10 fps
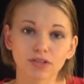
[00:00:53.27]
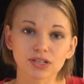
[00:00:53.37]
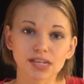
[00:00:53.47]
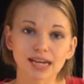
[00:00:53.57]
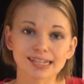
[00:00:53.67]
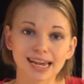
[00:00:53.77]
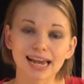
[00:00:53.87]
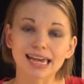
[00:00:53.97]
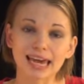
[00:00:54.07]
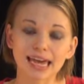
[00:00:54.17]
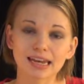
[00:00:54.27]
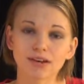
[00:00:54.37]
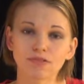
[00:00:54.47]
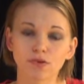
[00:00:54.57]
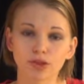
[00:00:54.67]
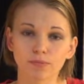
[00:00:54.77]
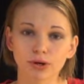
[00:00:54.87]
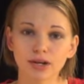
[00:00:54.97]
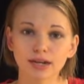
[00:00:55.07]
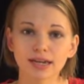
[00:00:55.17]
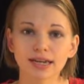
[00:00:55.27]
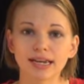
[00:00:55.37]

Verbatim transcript: the designs again for the book,